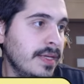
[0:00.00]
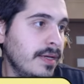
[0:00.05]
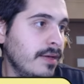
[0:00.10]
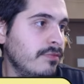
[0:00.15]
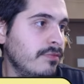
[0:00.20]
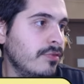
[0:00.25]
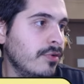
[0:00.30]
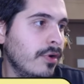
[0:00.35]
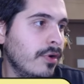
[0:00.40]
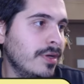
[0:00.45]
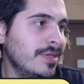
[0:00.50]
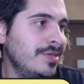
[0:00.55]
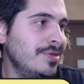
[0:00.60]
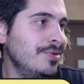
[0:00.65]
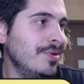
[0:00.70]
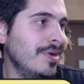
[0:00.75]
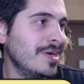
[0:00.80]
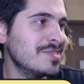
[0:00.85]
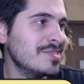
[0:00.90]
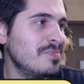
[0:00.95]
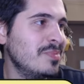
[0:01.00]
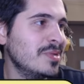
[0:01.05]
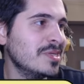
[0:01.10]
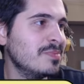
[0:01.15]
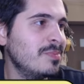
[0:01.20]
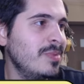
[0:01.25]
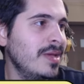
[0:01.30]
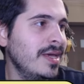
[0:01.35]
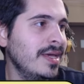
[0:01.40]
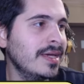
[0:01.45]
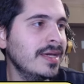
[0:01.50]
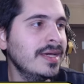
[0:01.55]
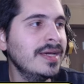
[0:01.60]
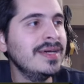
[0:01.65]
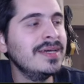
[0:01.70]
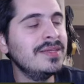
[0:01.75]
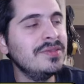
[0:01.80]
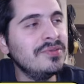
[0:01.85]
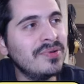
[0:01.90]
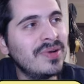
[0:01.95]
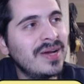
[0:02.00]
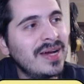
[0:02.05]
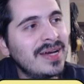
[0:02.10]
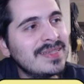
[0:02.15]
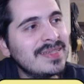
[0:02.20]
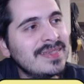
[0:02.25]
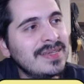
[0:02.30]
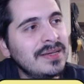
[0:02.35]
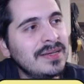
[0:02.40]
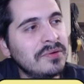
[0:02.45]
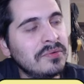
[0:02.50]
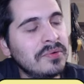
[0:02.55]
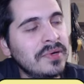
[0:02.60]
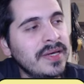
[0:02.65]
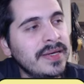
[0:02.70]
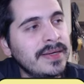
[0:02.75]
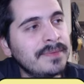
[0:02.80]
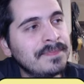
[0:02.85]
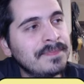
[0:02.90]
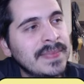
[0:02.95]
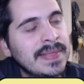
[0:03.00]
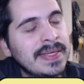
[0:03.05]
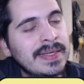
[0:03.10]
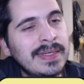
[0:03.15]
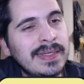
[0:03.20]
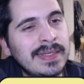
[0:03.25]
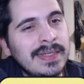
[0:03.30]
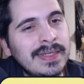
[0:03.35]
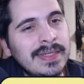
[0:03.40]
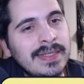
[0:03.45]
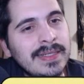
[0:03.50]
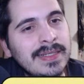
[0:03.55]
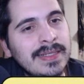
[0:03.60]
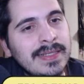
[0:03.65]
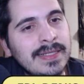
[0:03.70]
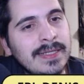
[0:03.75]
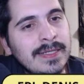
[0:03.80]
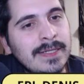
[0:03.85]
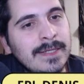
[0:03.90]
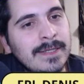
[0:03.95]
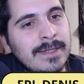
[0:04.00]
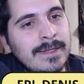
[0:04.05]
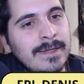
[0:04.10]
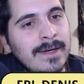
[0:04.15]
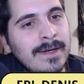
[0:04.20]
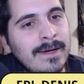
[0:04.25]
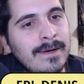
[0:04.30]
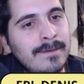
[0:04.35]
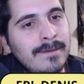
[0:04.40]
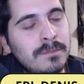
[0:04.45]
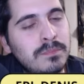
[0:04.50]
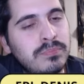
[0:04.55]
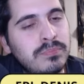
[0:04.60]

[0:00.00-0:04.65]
forgot who are Spurs playing. Newcastle away. Uh,